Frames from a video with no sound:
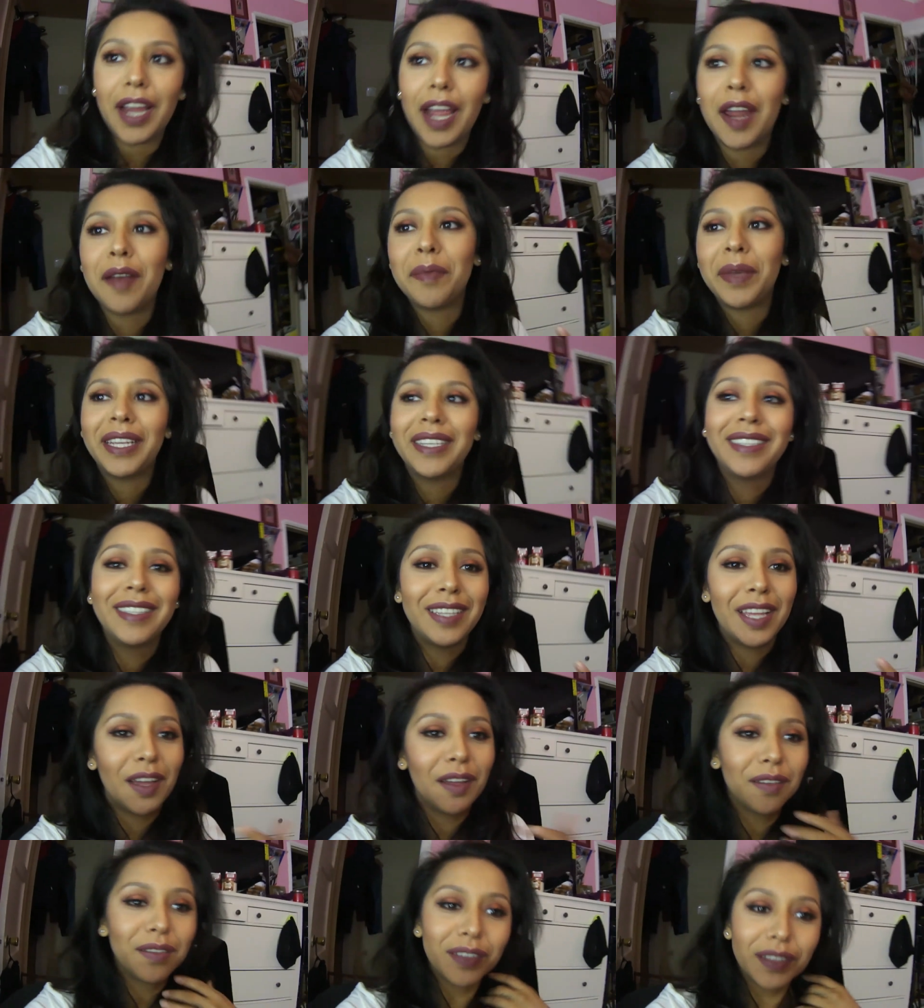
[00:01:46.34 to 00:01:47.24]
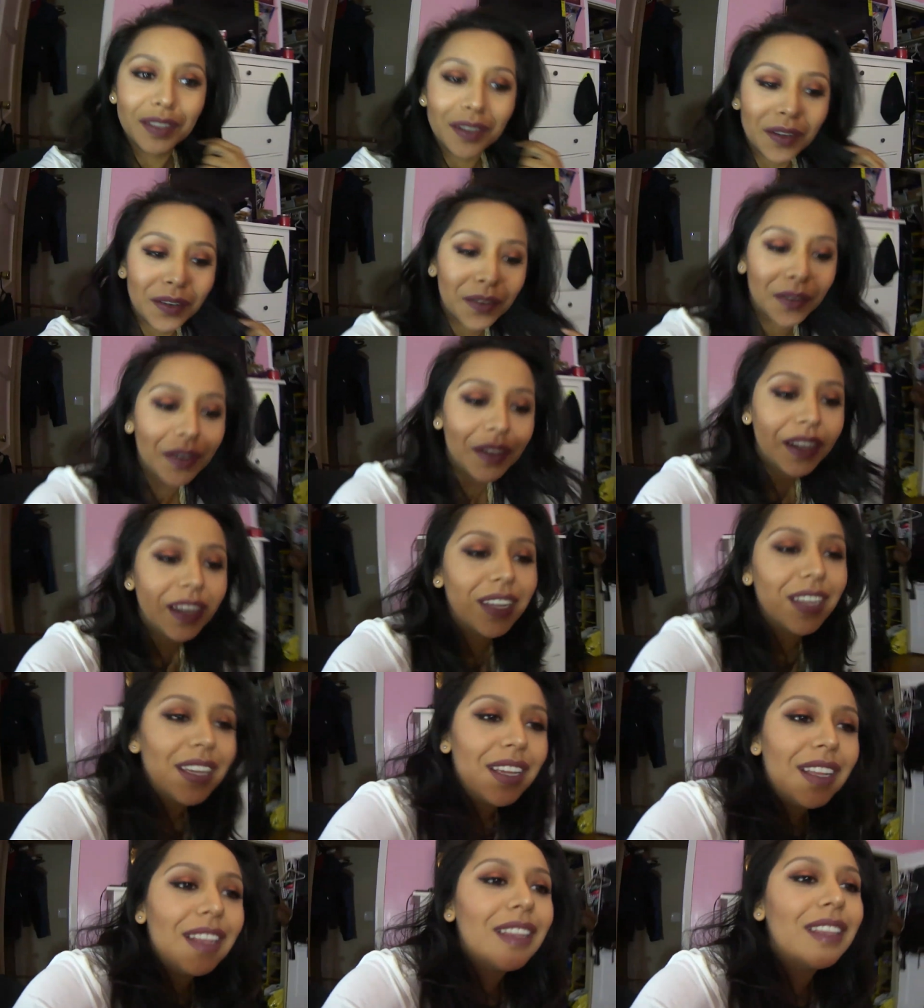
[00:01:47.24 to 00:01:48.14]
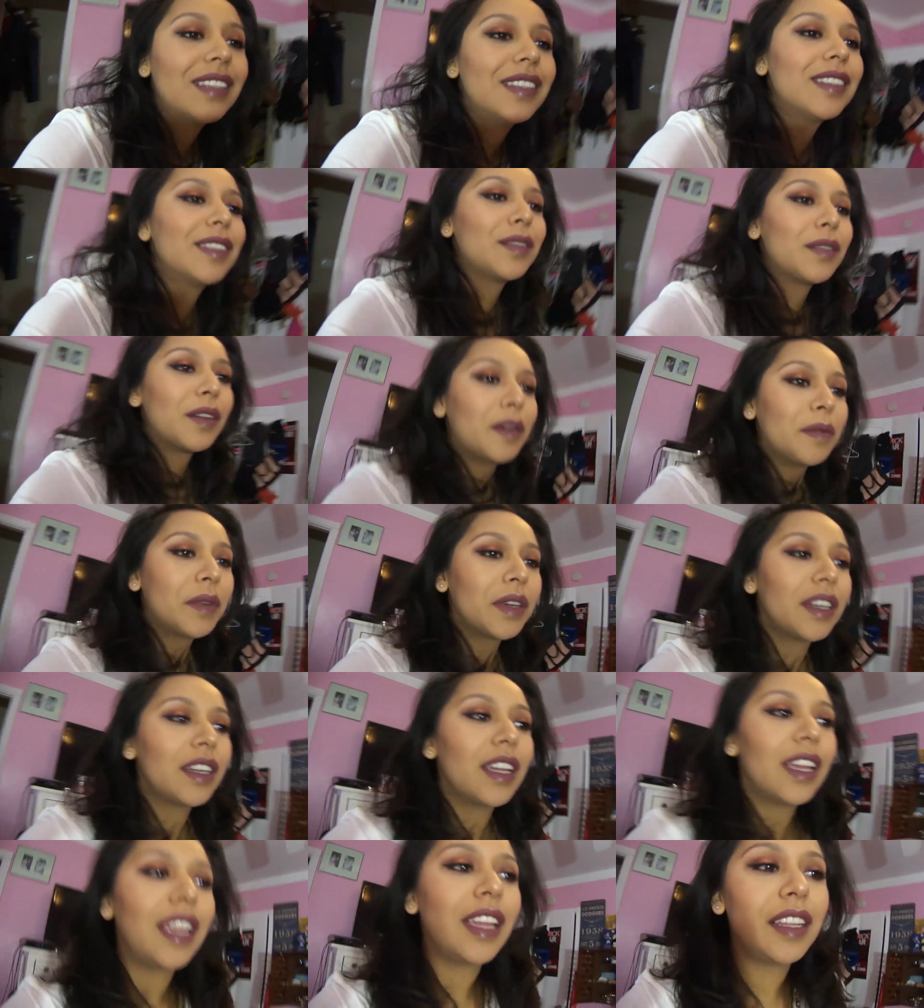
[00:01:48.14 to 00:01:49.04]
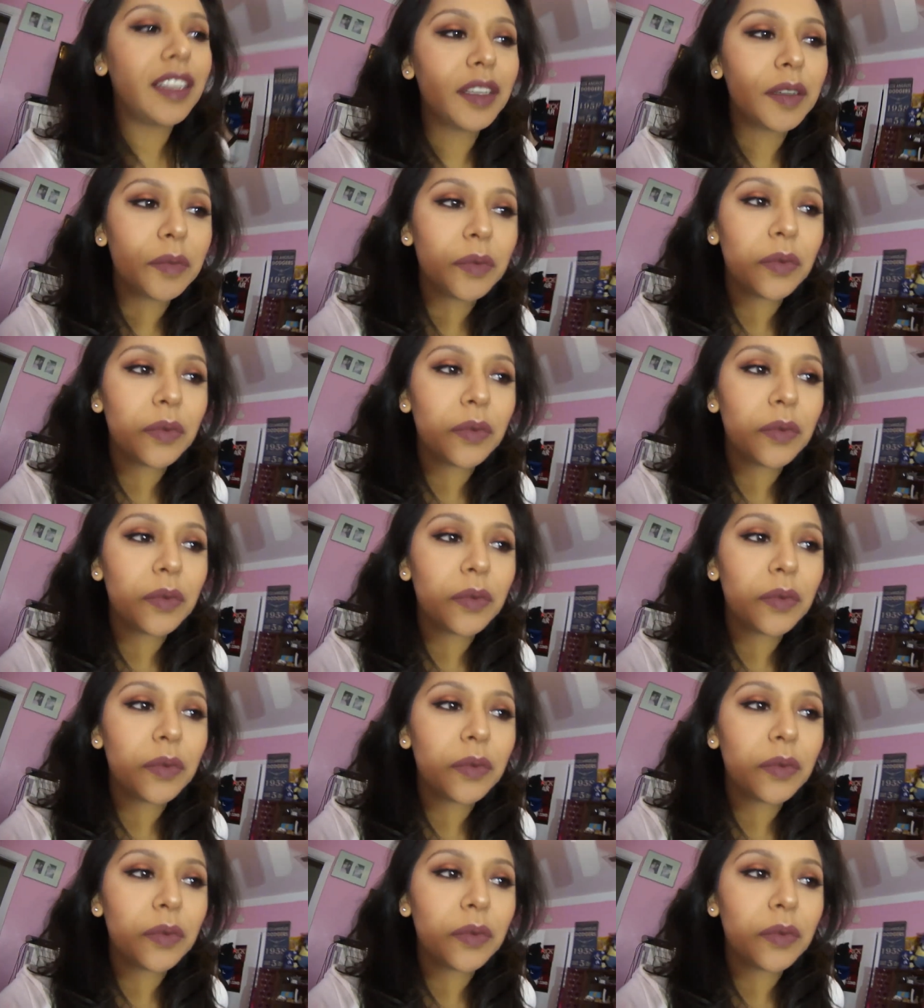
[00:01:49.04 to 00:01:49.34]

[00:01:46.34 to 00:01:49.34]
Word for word: and myself. So this is what I'm going to end up